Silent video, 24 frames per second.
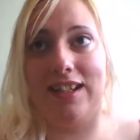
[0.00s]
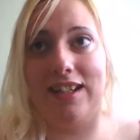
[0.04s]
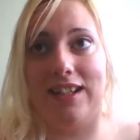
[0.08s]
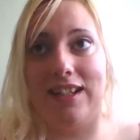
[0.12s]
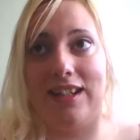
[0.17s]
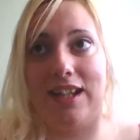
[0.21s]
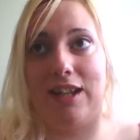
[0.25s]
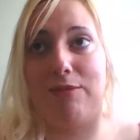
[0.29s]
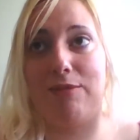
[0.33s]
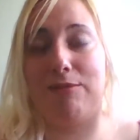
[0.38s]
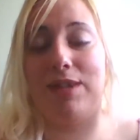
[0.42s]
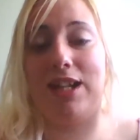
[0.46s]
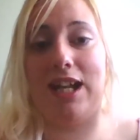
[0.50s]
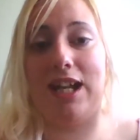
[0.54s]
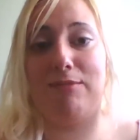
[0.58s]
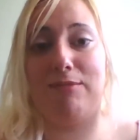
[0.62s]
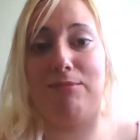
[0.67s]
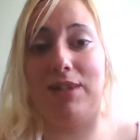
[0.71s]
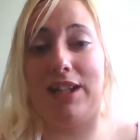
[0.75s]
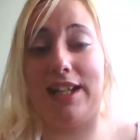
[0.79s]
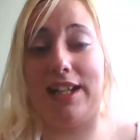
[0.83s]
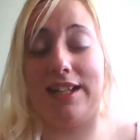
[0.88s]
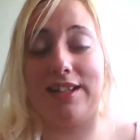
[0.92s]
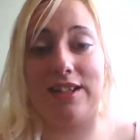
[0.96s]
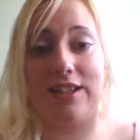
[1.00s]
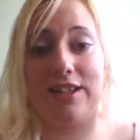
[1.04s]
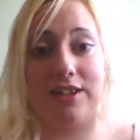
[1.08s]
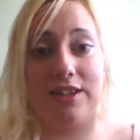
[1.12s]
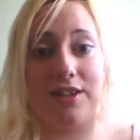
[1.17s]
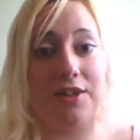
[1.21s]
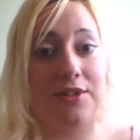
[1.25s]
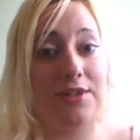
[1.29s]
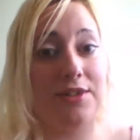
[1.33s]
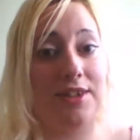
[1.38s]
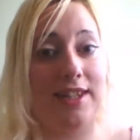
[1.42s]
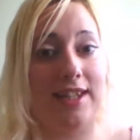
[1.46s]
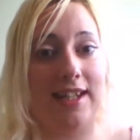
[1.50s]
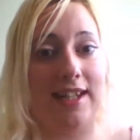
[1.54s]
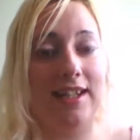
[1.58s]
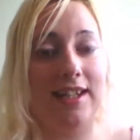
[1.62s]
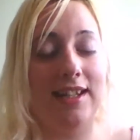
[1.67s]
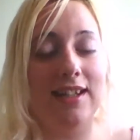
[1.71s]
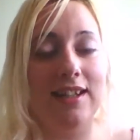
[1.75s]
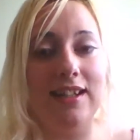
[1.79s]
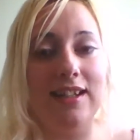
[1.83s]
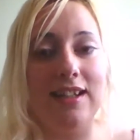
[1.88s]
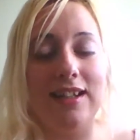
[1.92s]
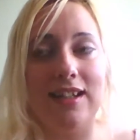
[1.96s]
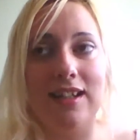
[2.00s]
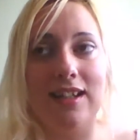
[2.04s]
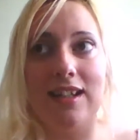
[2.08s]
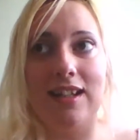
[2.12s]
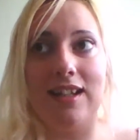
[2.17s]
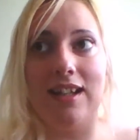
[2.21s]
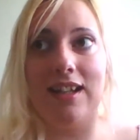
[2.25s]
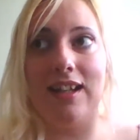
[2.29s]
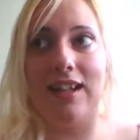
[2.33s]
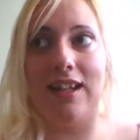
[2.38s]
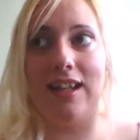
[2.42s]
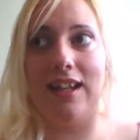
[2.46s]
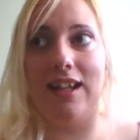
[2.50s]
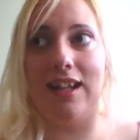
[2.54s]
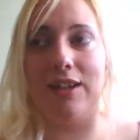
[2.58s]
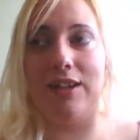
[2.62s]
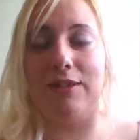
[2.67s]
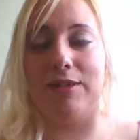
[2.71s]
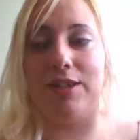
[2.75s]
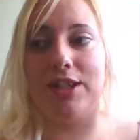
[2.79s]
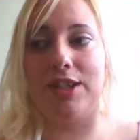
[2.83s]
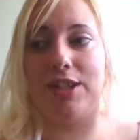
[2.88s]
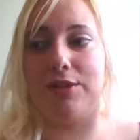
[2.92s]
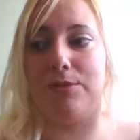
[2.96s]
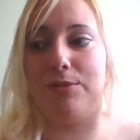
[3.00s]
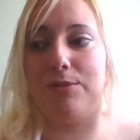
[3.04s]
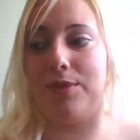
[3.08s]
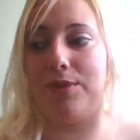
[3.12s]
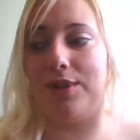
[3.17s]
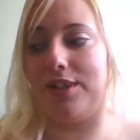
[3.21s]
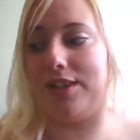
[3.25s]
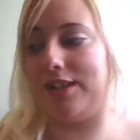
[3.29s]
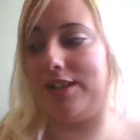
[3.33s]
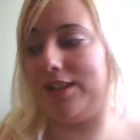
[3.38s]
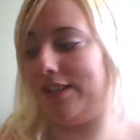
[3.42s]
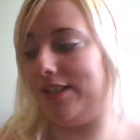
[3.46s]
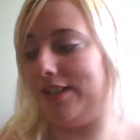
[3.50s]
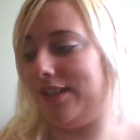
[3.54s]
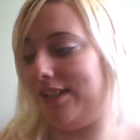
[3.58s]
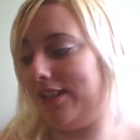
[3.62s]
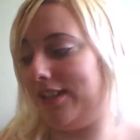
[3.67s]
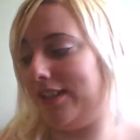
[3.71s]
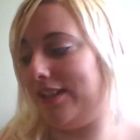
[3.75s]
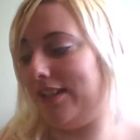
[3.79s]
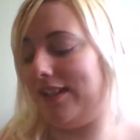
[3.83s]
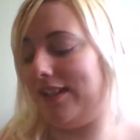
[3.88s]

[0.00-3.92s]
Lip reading: that we had planned to go see, which was